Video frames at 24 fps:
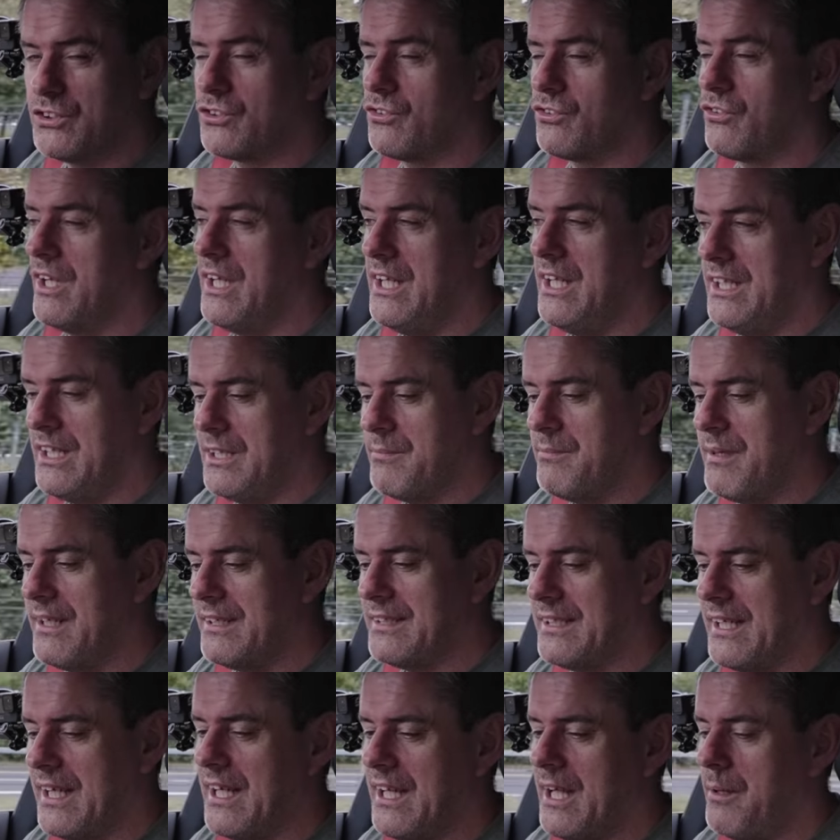screen to
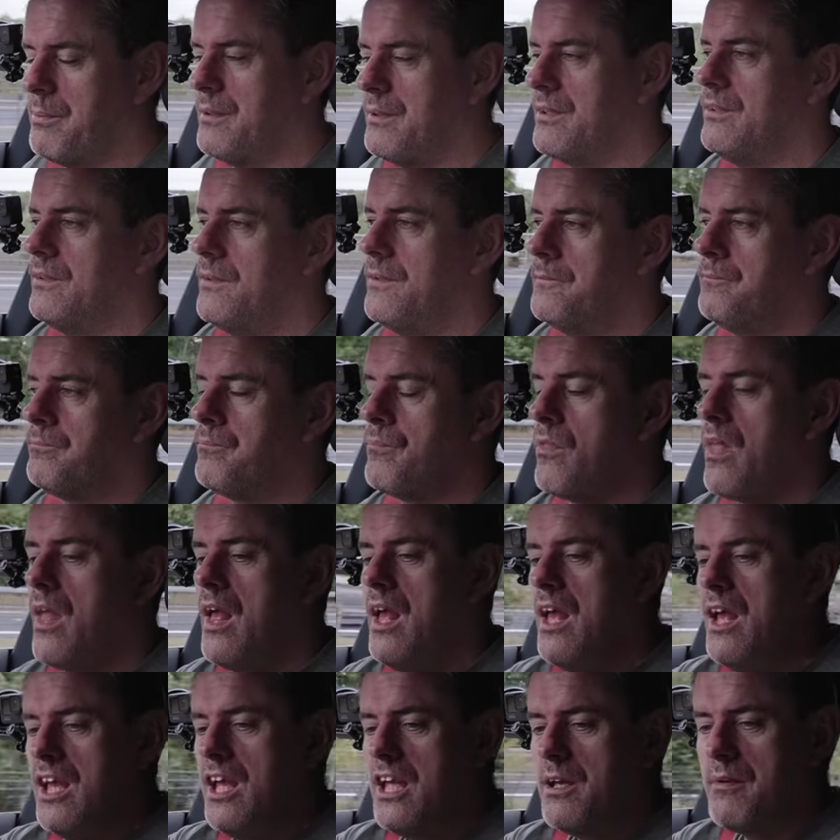make that happen.
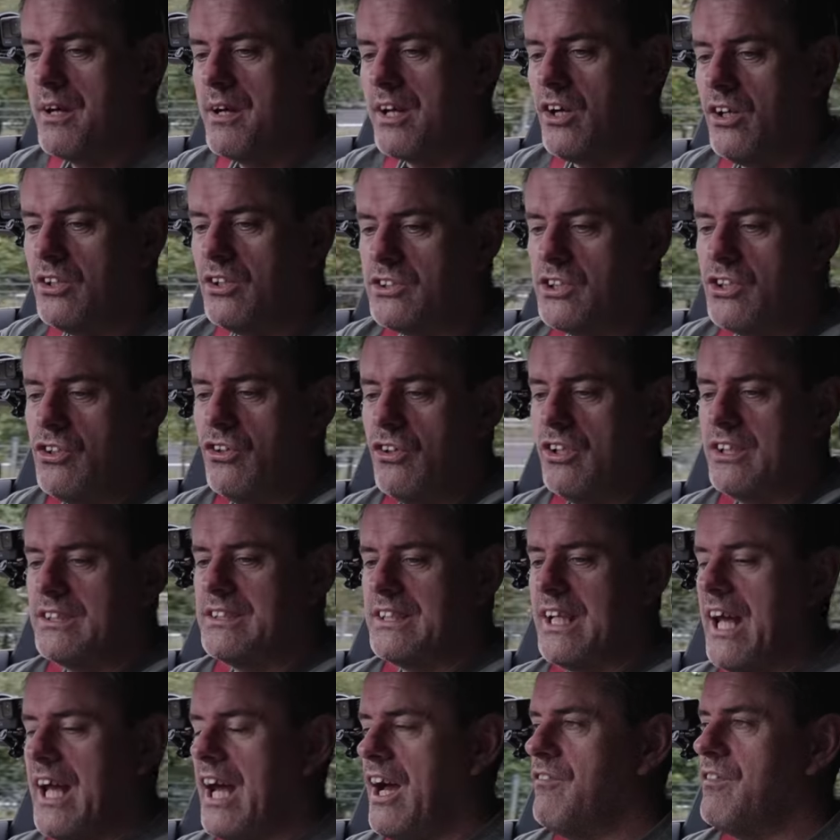You might also notice
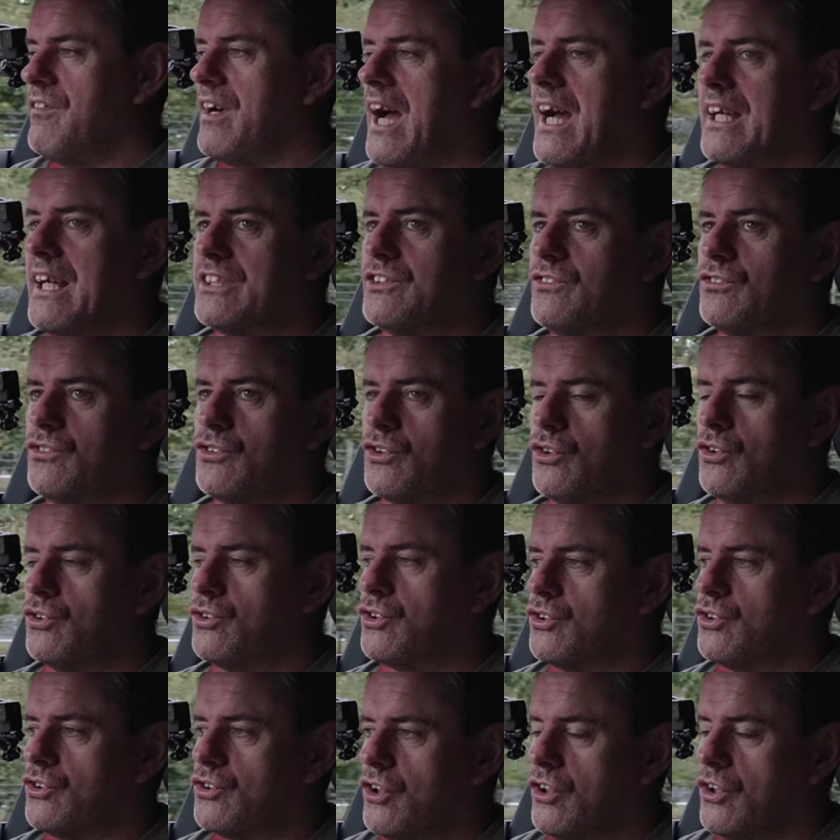I have active cruise
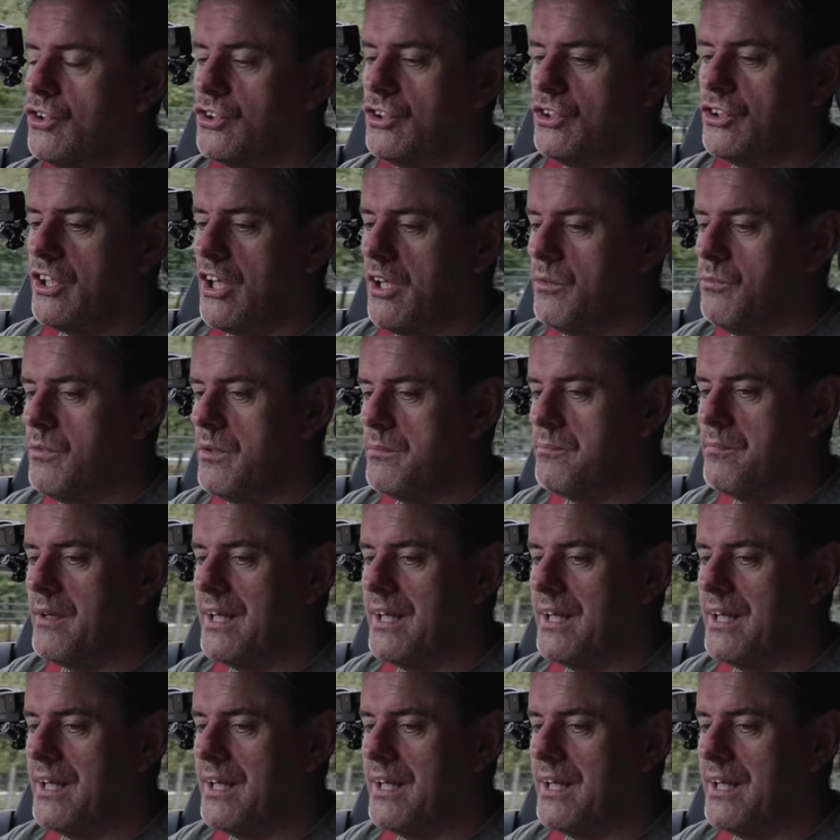control turned on with